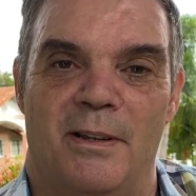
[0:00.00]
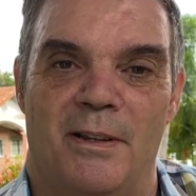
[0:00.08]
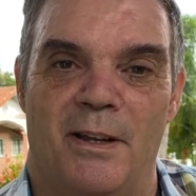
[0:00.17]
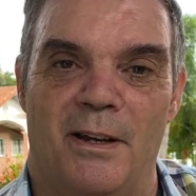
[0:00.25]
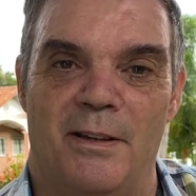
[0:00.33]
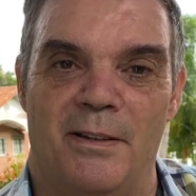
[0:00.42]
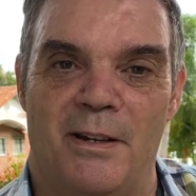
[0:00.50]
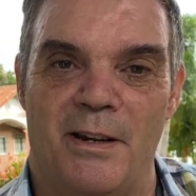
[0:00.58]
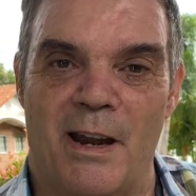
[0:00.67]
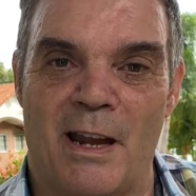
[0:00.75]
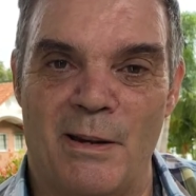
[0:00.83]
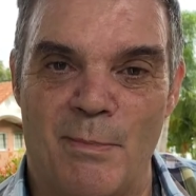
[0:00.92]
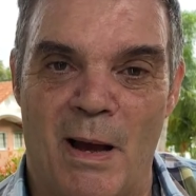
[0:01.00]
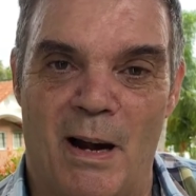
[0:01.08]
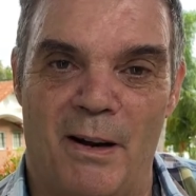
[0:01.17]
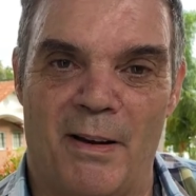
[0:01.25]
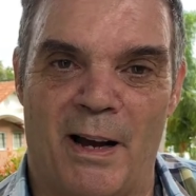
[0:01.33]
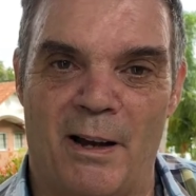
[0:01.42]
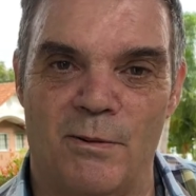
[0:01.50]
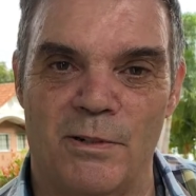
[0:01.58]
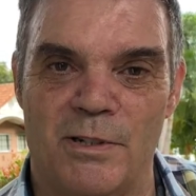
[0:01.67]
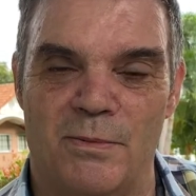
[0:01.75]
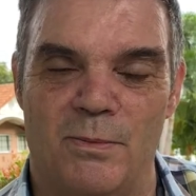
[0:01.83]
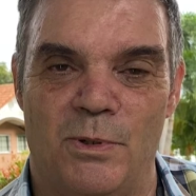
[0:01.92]
the nightmare of a
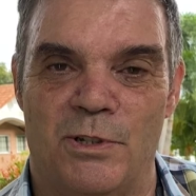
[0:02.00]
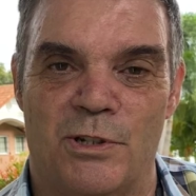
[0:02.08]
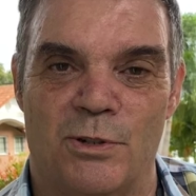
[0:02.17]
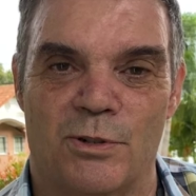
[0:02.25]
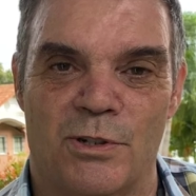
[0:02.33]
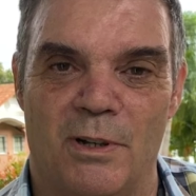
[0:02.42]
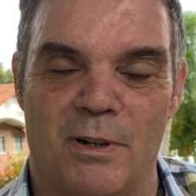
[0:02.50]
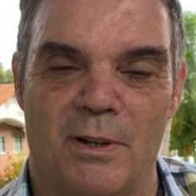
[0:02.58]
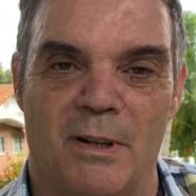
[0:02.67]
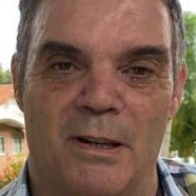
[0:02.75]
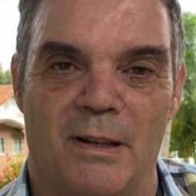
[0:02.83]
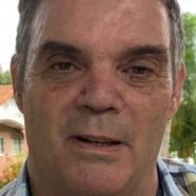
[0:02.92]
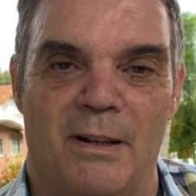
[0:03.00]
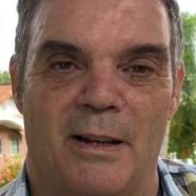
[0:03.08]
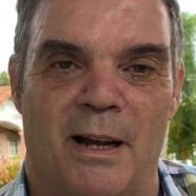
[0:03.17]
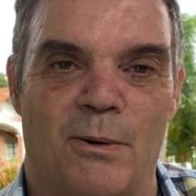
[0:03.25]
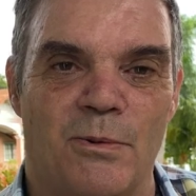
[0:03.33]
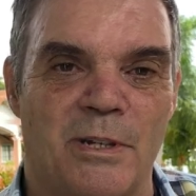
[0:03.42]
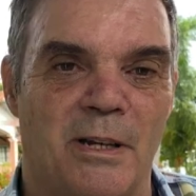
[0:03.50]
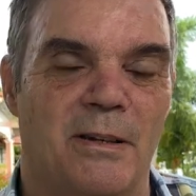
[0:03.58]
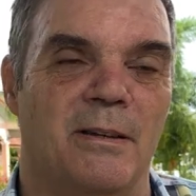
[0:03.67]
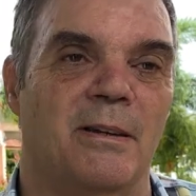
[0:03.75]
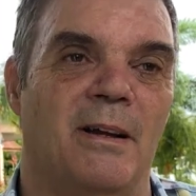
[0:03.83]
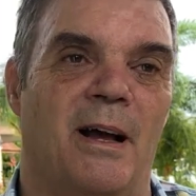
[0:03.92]
house with social
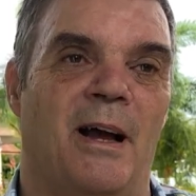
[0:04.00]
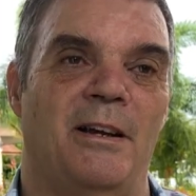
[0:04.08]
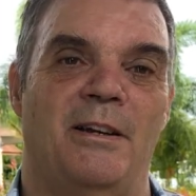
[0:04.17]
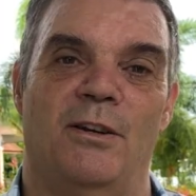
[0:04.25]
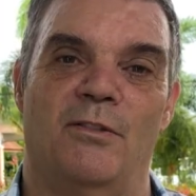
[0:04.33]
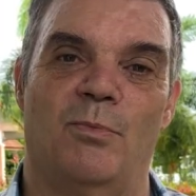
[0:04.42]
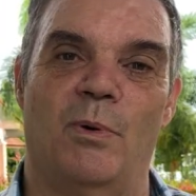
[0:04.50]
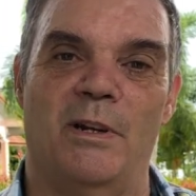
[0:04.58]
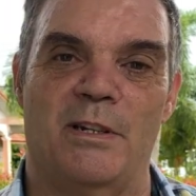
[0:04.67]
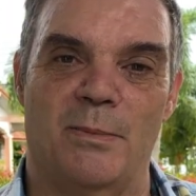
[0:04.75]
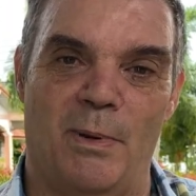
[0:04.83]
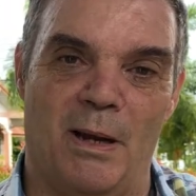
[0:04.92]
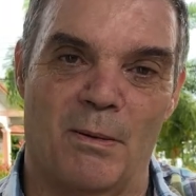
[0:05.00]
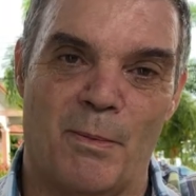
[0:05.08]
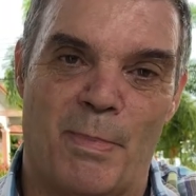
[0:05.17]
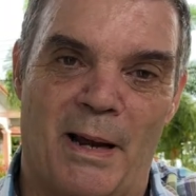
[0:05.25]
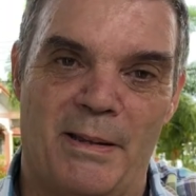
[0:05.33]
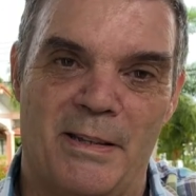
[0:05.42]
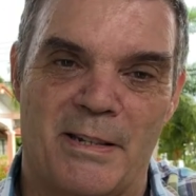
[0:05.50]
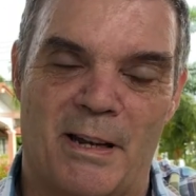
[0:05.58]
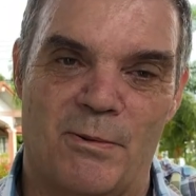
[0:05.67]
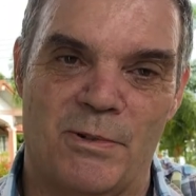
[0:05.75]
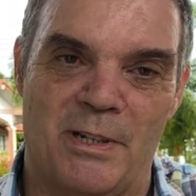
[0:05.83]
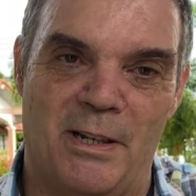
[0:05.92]
housing, I did enough money to be able to buy this
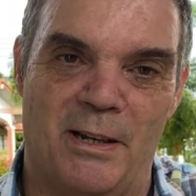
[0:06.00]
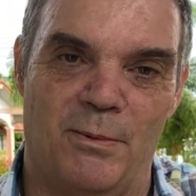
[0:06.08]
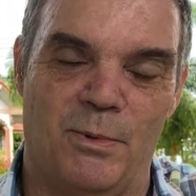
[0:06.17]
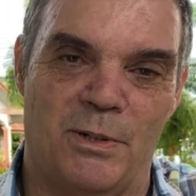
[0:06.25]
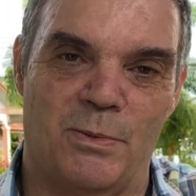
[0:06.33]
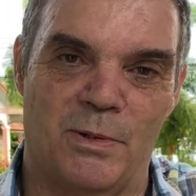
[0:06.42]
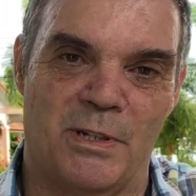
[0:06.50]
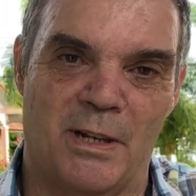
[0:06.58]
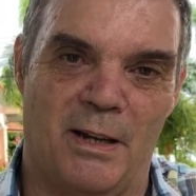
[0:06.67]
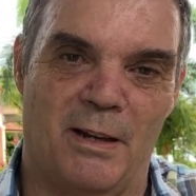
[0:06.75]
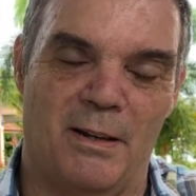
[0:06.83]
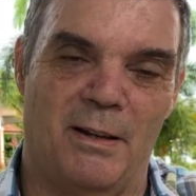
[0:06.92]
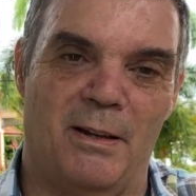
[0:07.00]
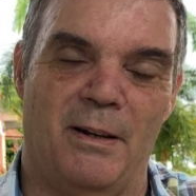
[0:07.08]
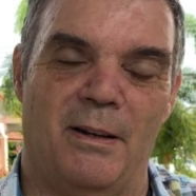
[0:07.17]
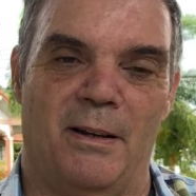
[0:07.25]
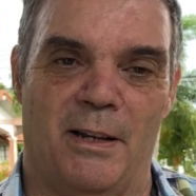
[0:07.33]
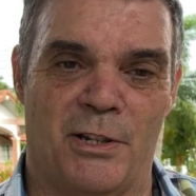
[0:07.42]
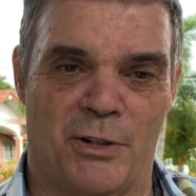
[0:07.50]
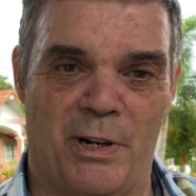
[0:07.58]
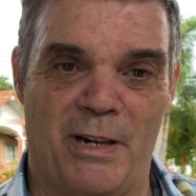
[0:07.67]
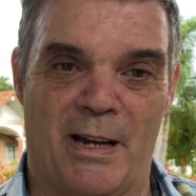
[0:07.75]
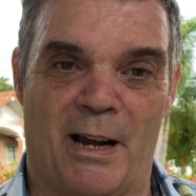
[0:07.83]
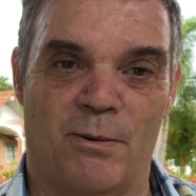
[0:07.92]
house here, which was a
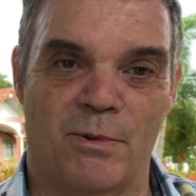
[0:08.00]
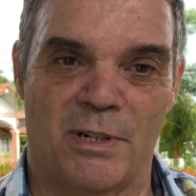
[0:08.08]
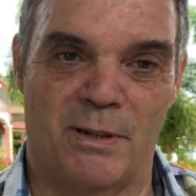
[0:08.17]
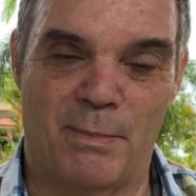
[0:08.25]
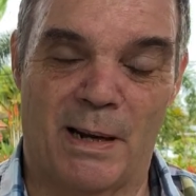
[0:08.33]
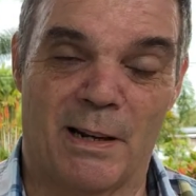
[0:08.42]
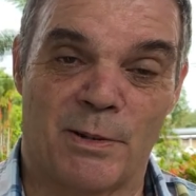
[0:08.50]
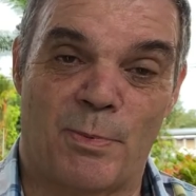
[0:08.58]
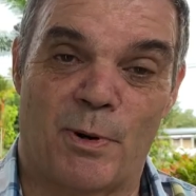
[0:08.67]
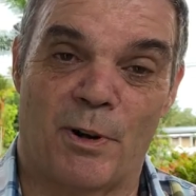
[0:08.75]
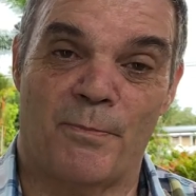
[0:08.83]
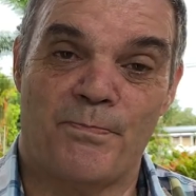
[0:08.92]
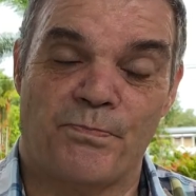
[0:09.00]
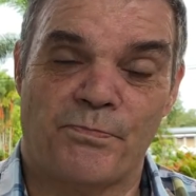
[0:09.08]
street house in Middlesbrough.